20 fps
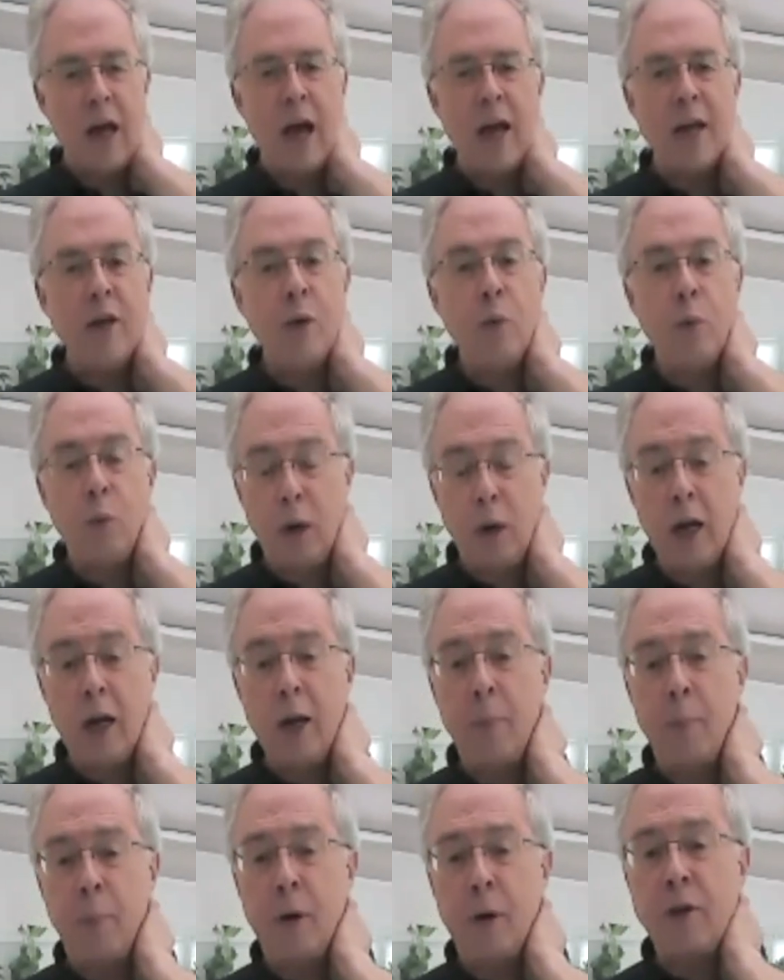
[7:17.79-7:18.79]
And you really
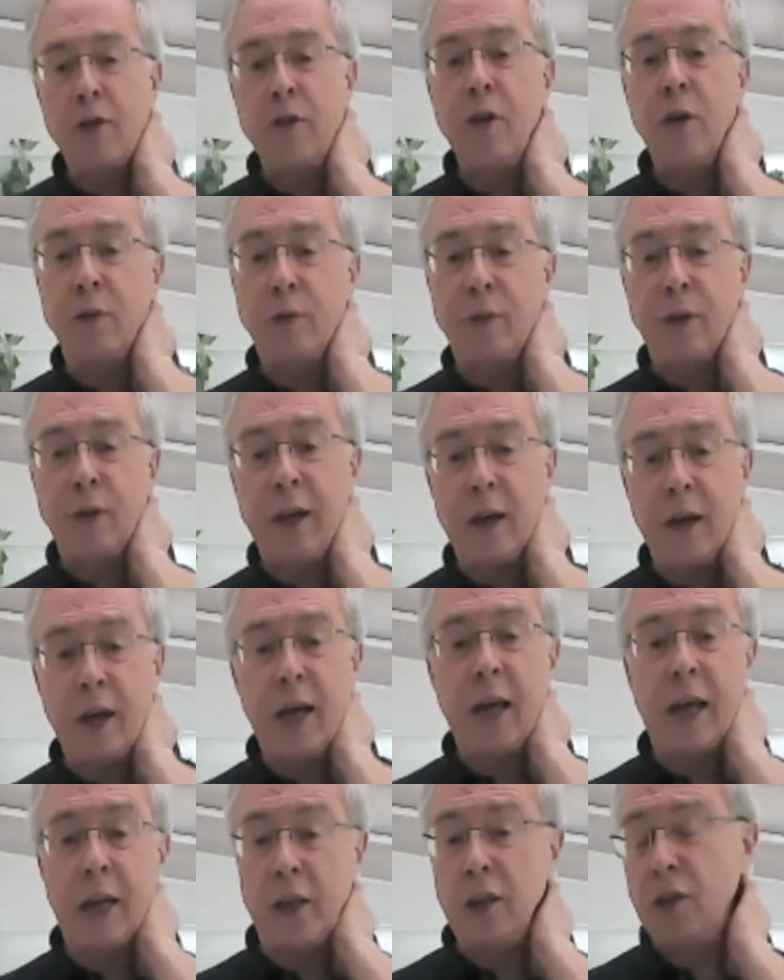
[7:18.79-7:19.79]
press your finger
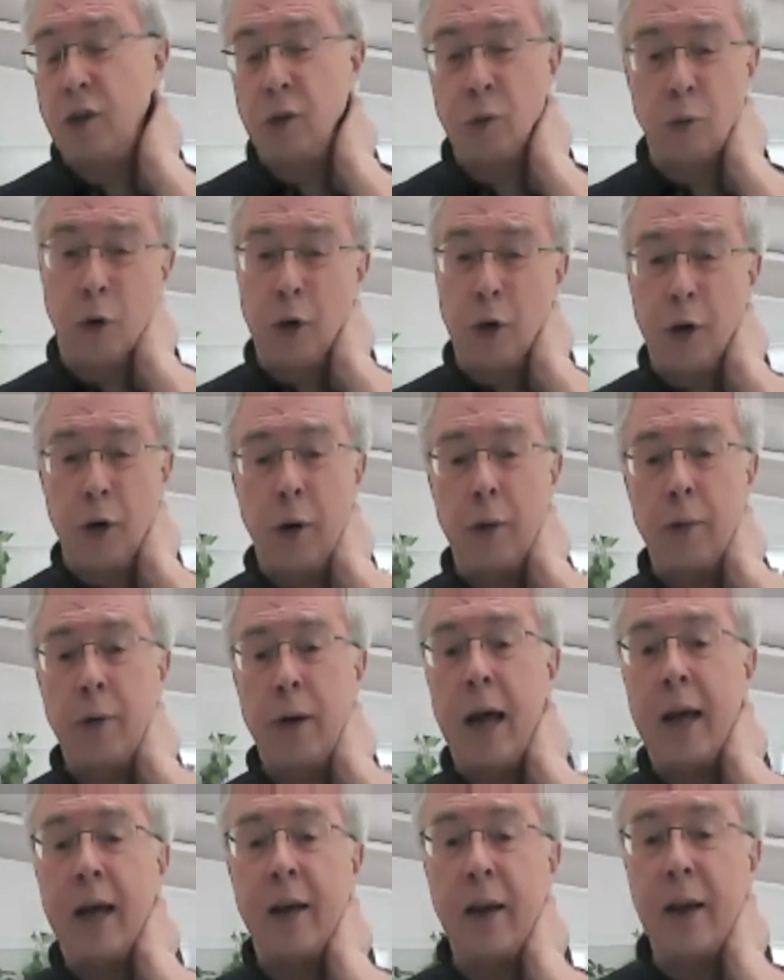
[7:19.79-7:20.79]
in. Just do it on your own
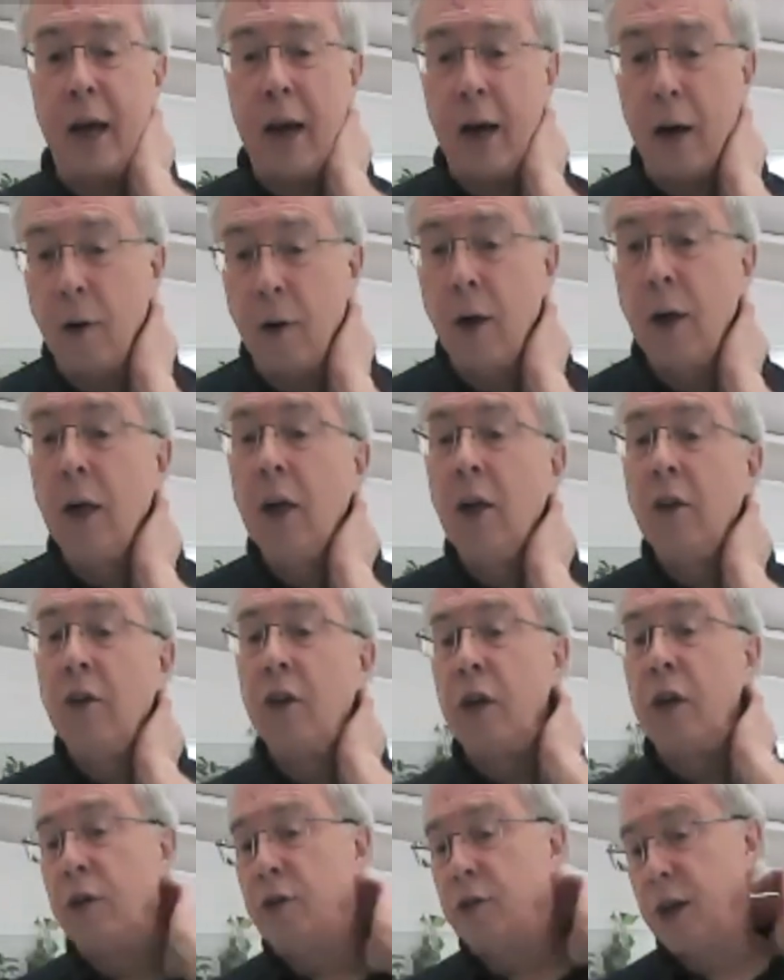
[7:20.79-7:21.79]
neck now.
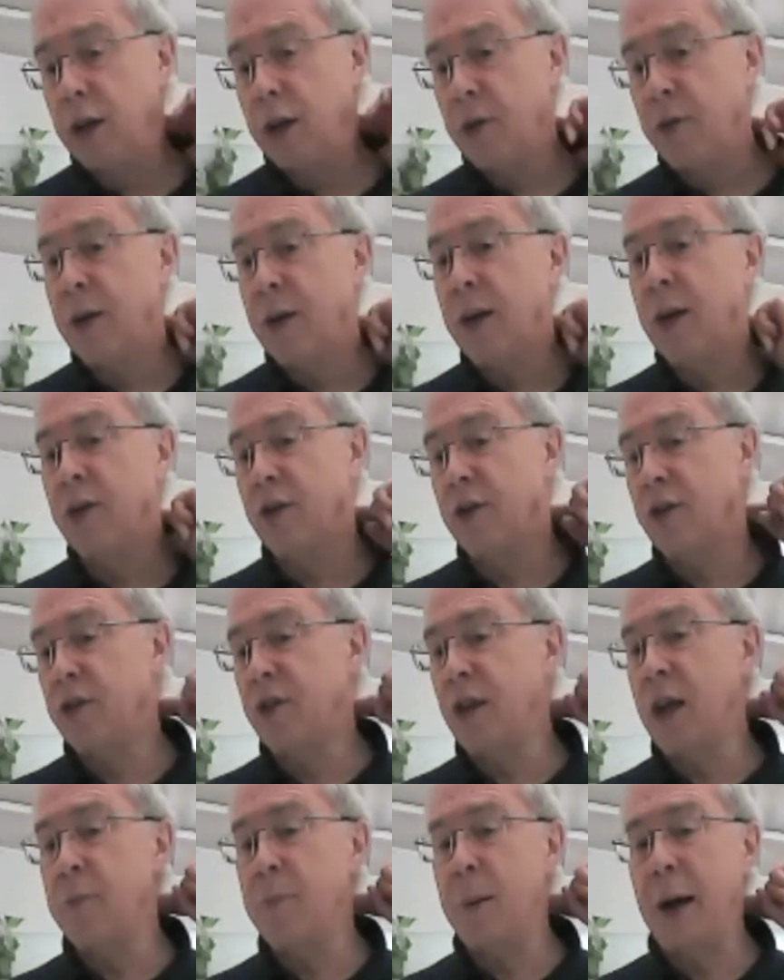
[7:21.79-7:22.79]
So you dig your fingers in,
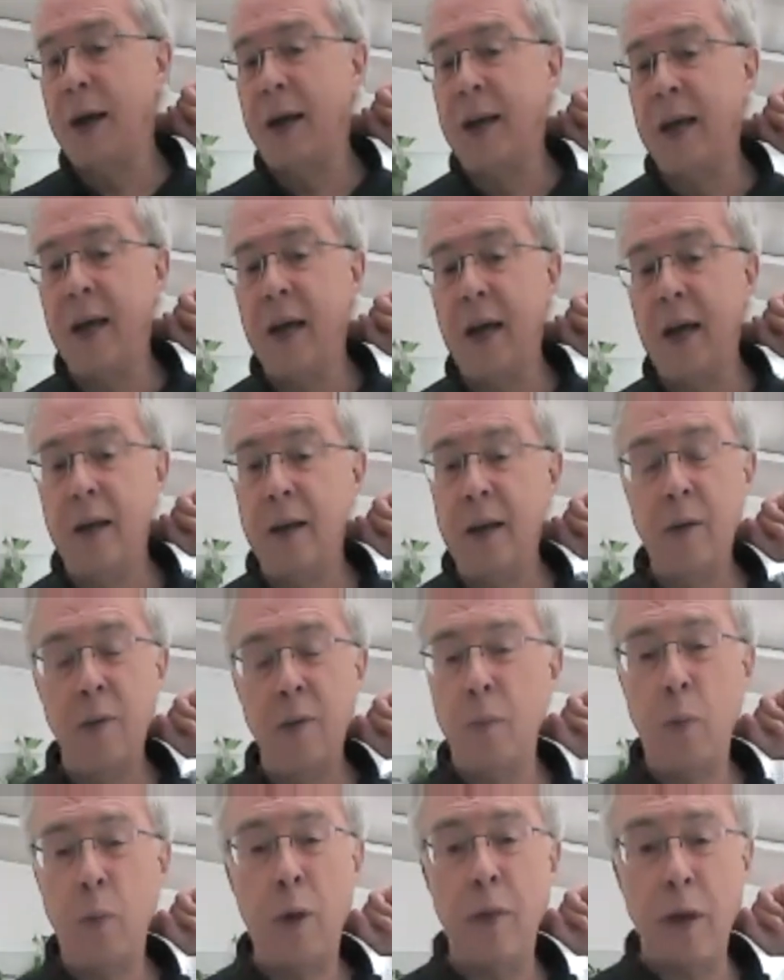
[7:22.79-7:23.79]
say back here,
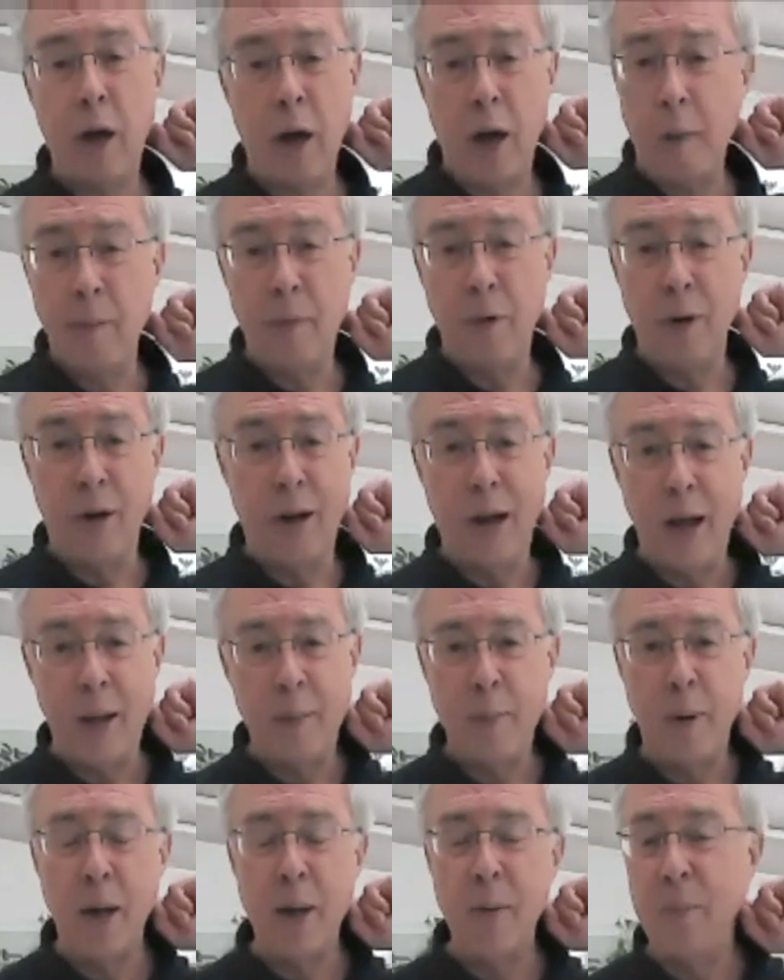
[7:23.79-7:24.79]
whether I haven't got a neck
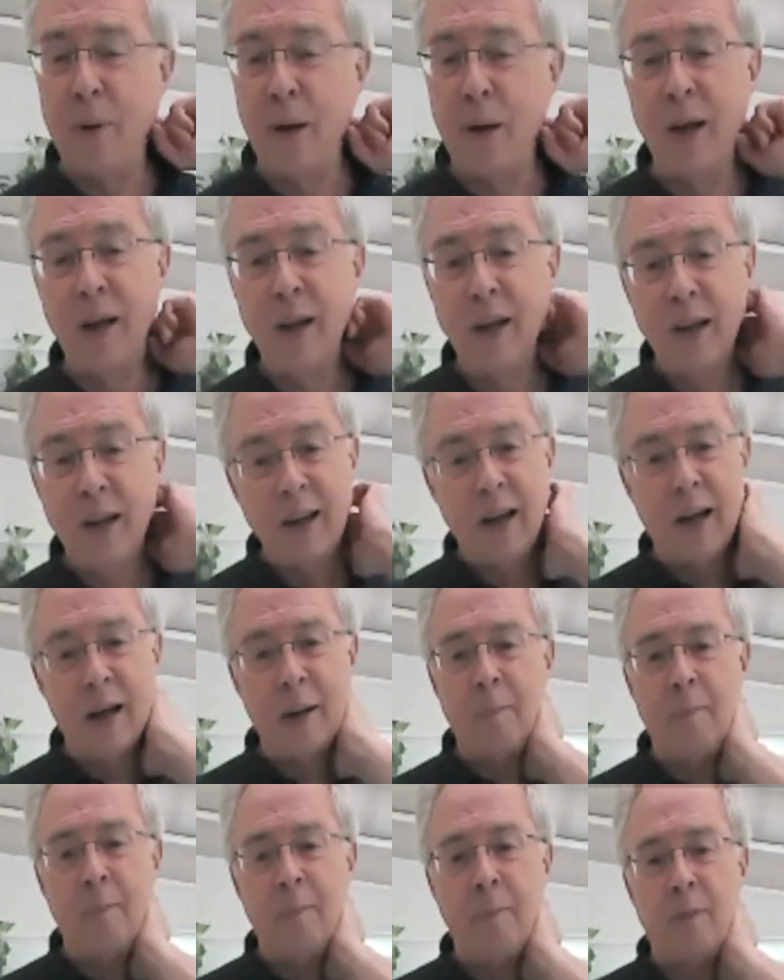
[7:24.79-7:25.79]
pain, but
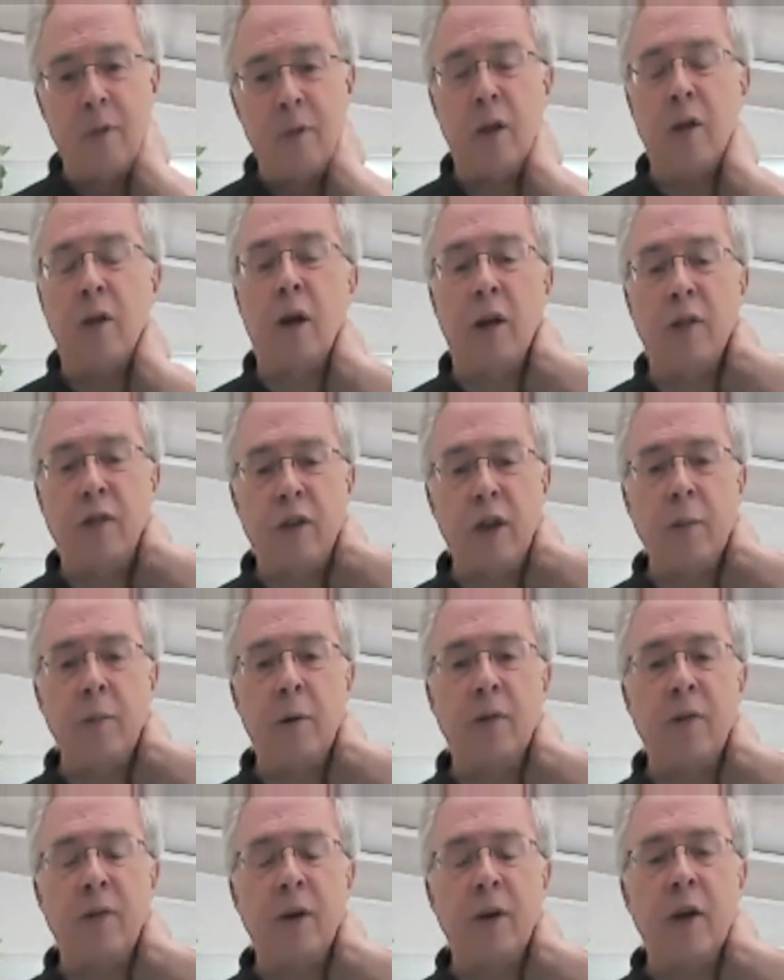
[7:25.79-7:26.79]
I dig
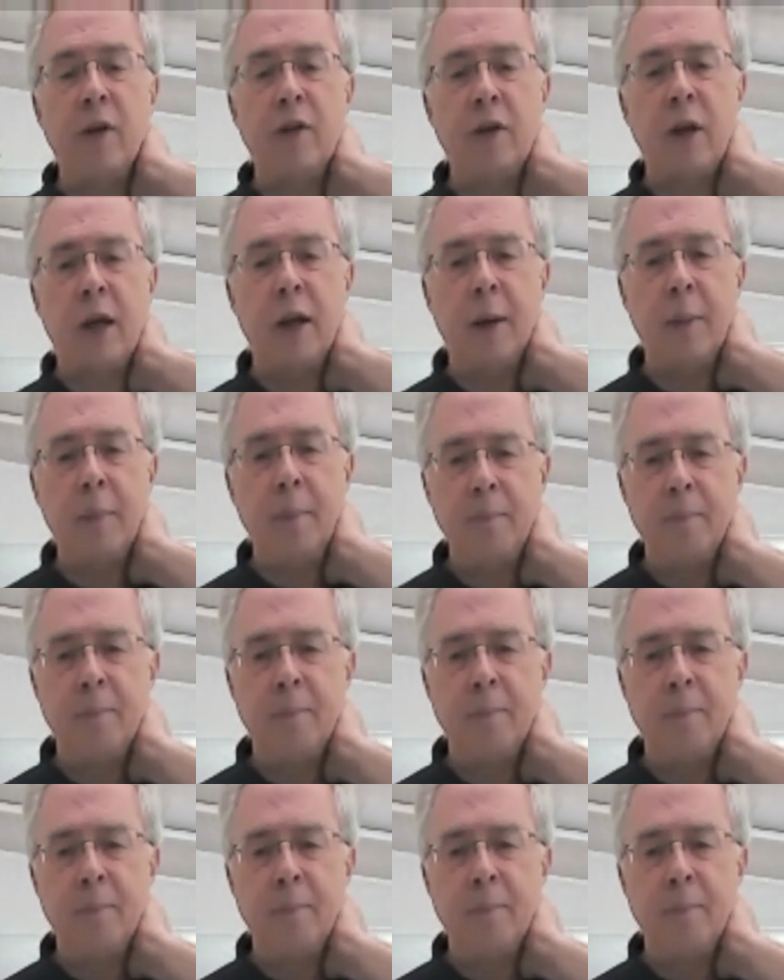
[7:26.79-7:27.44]
my fingers in.